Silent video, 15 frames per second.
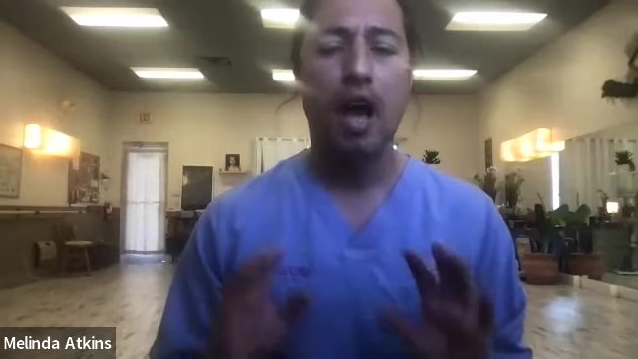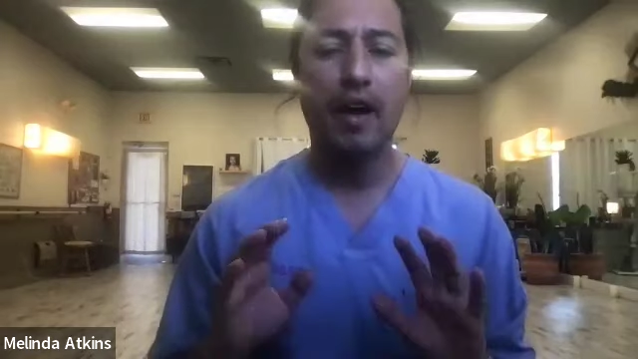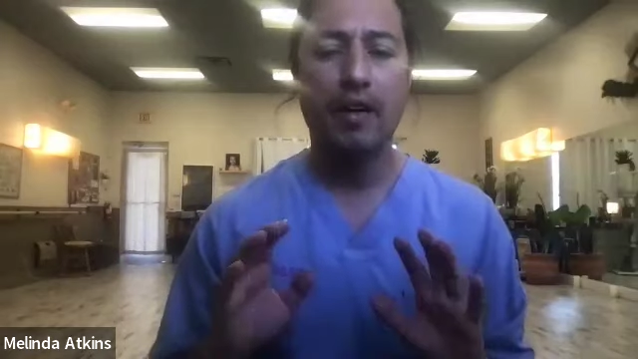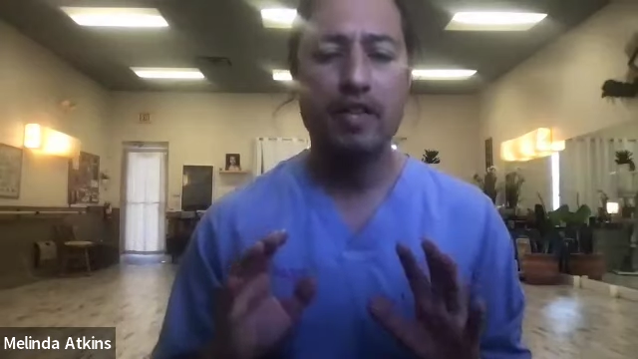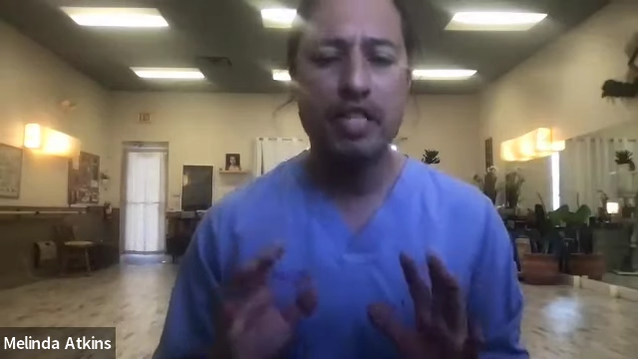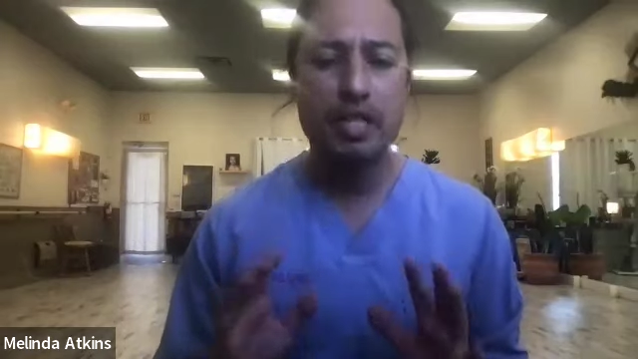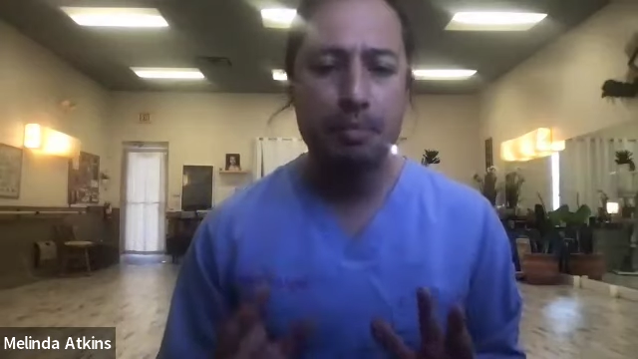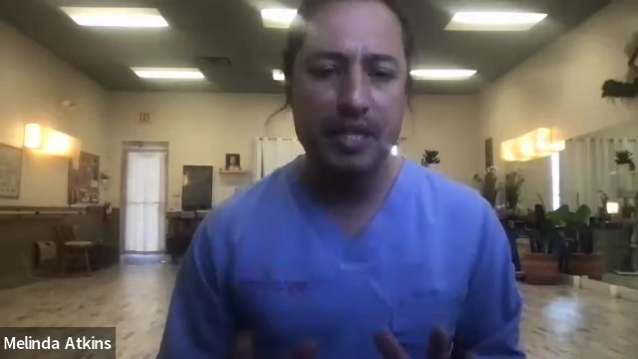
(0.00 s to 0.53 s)

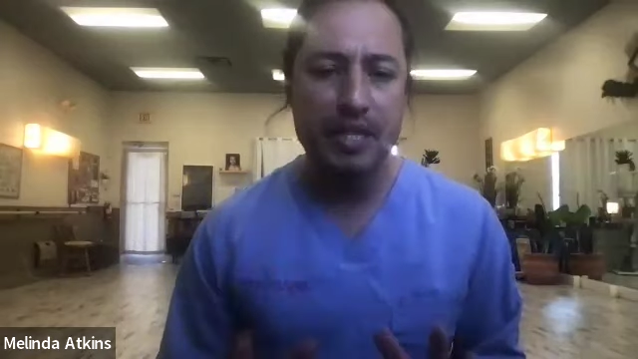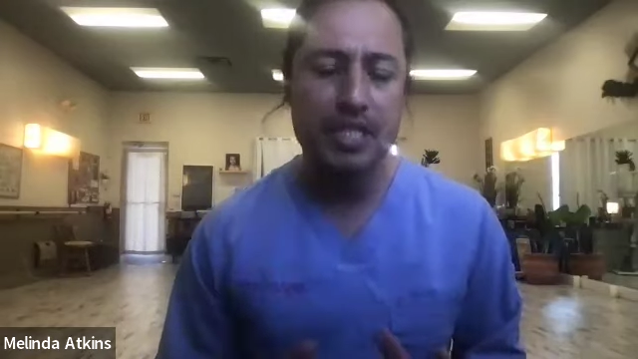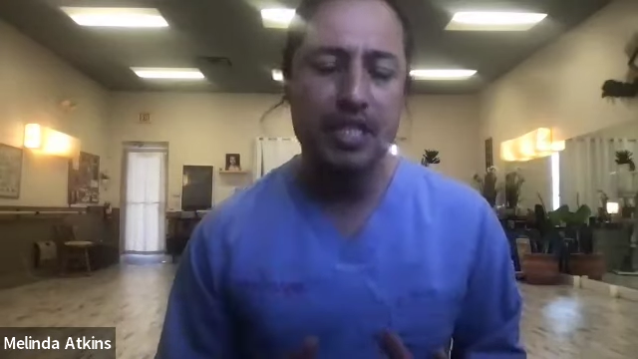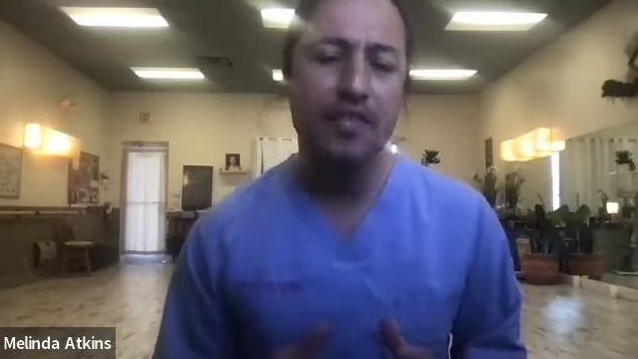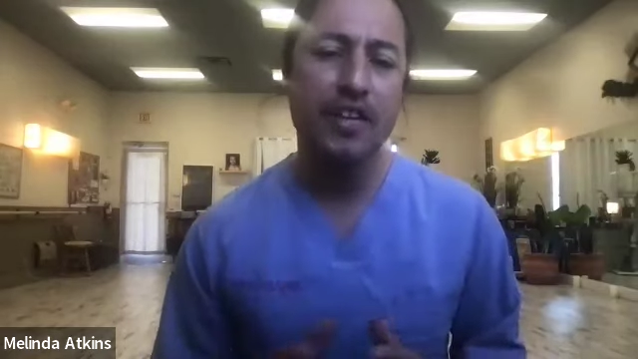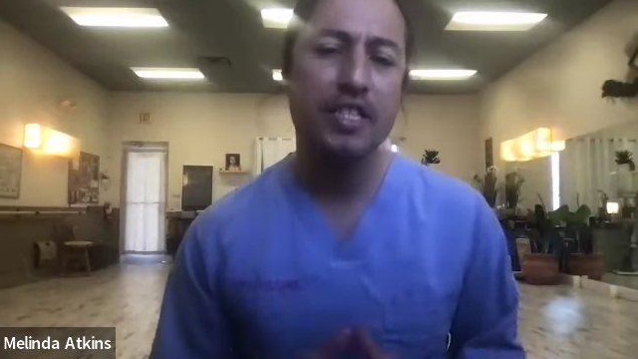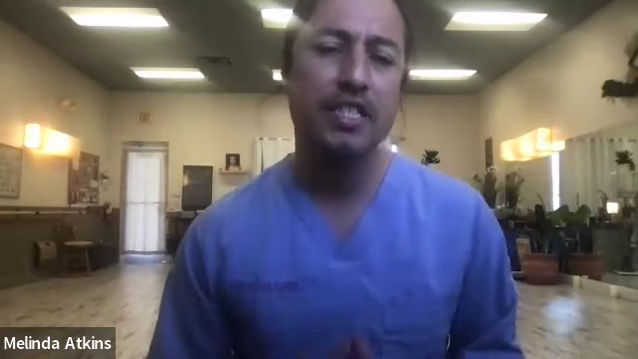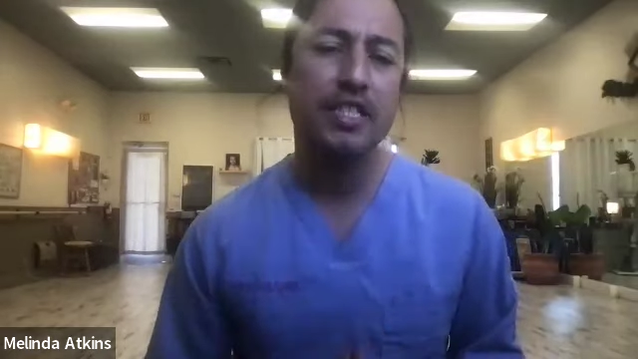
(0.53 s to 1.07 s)
a
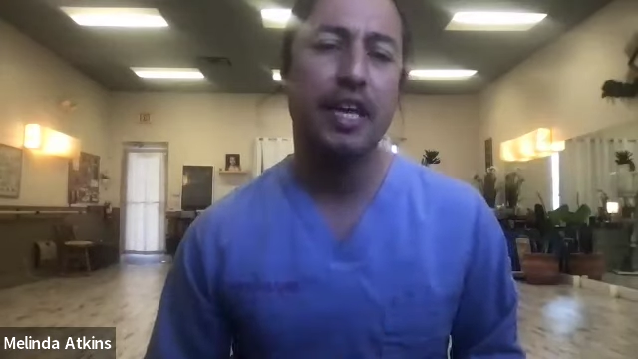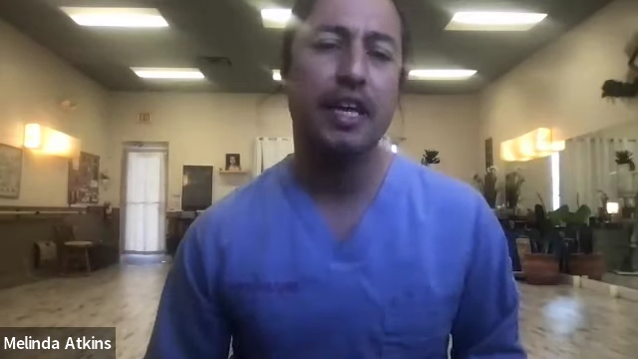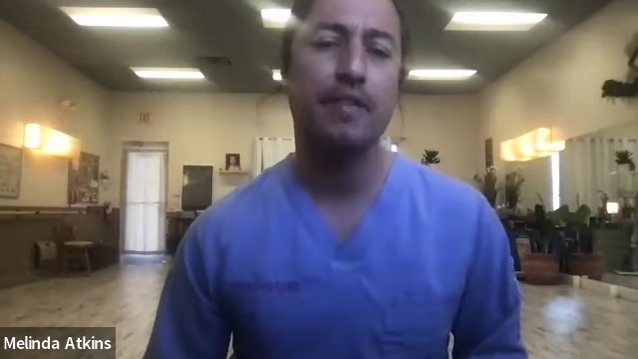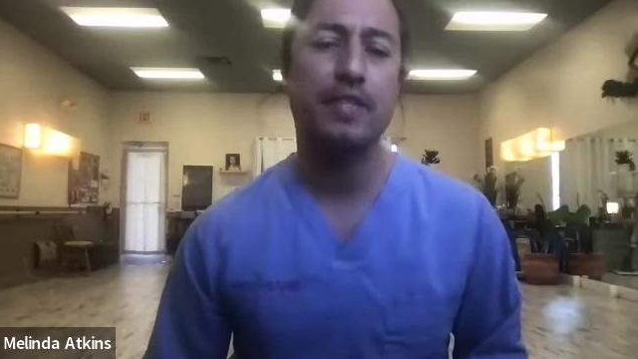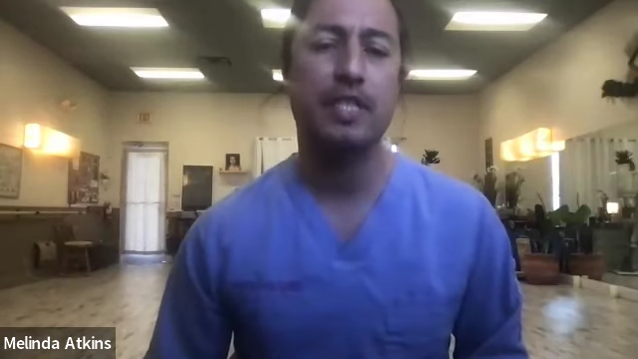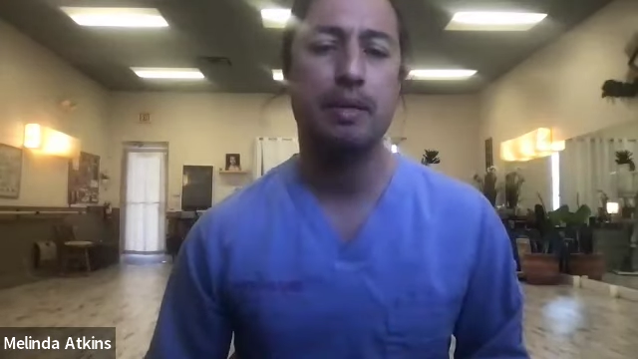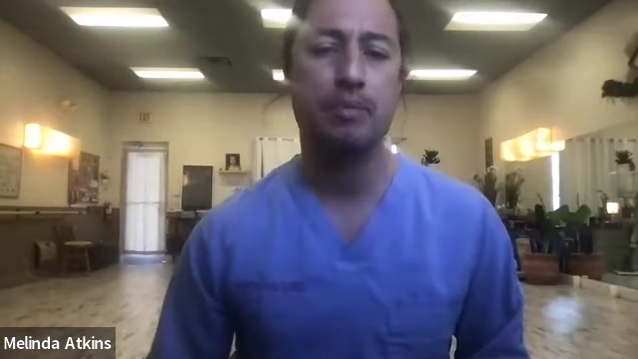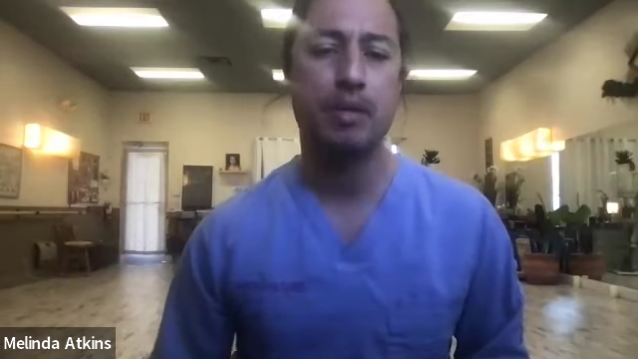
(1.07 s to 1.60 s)
specific set
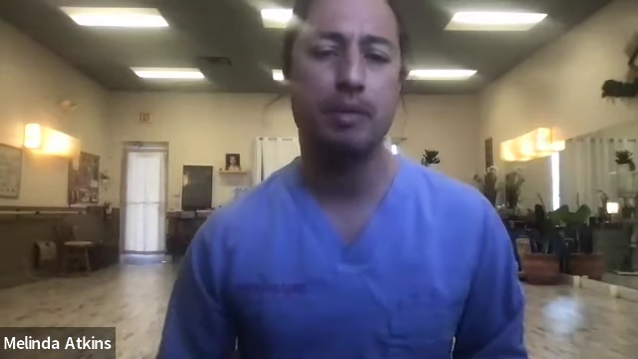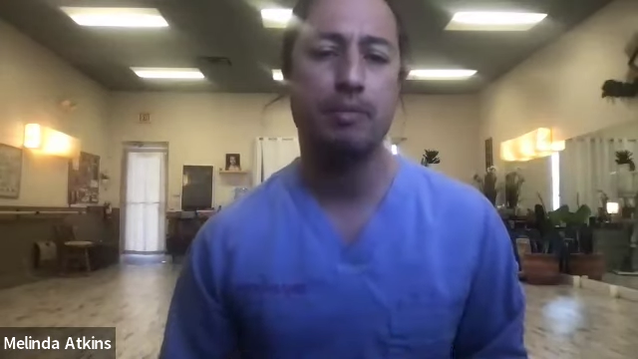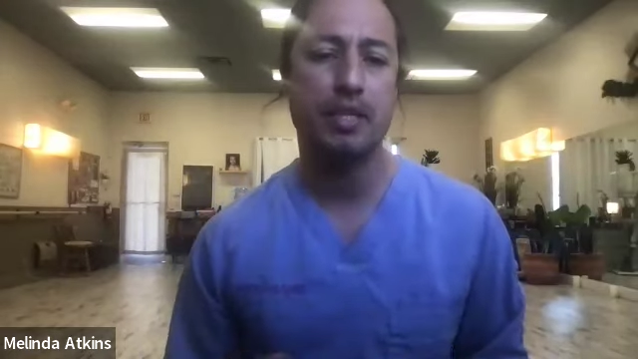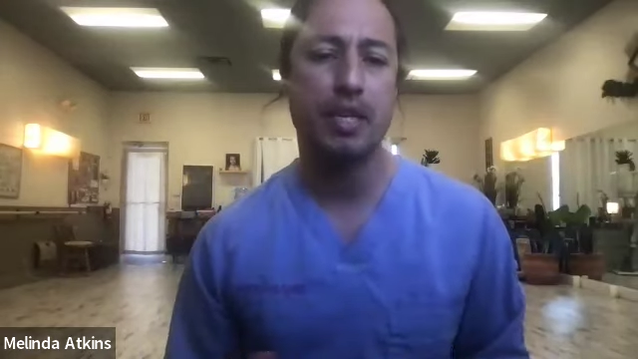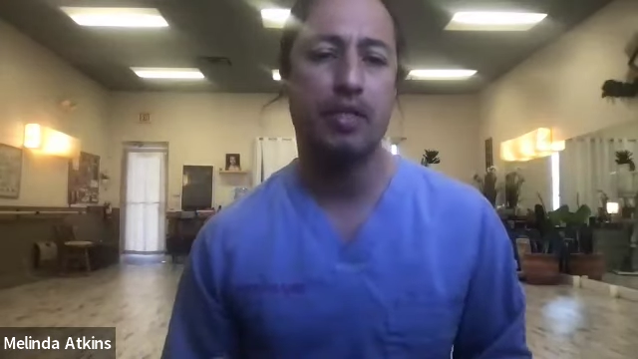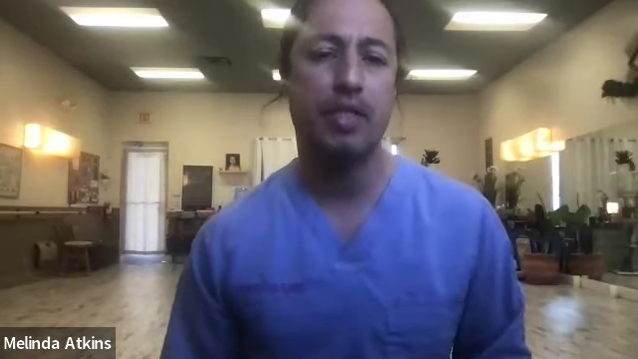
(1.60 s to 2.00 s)
of symptoms